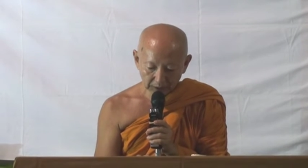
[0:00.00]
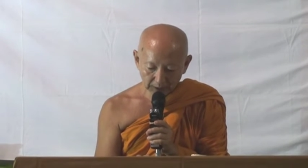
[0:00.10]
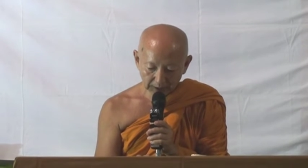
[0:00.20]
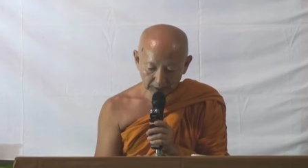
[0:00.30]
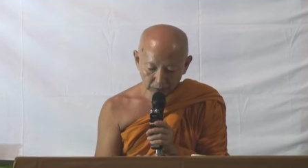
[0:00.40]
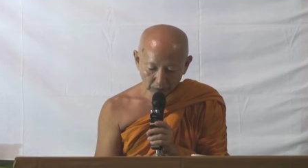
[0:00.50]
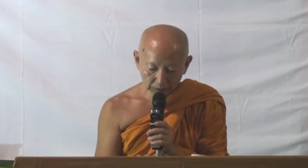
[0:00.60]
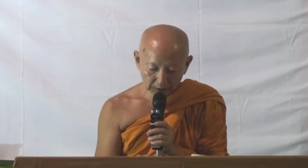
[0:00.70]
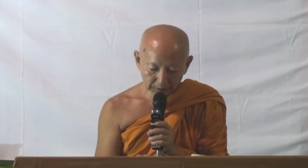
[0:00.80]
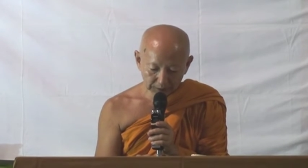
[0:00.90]
Then I
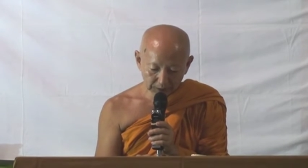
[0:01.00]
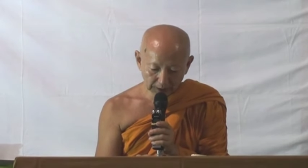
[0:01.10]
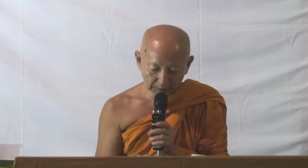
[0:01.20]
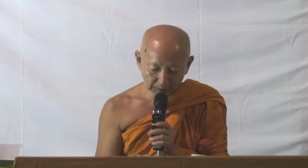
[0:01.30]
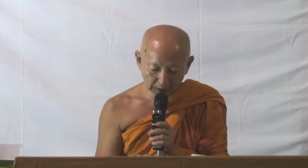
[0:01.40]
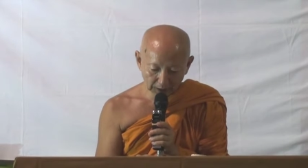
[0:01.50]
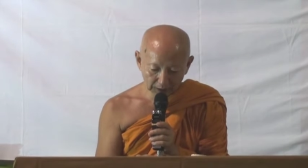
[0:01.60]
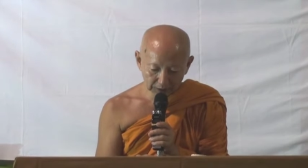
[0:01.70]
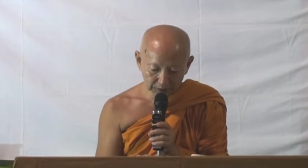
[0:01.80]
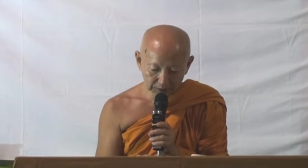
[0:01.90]
taught them the Dhamma
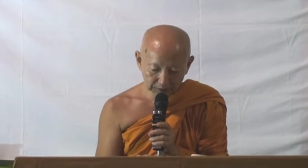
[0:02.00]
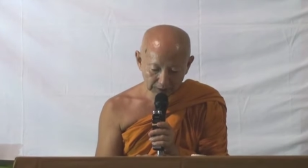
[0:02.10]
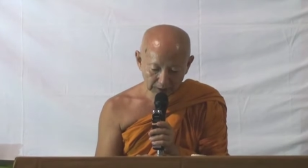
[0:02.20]
as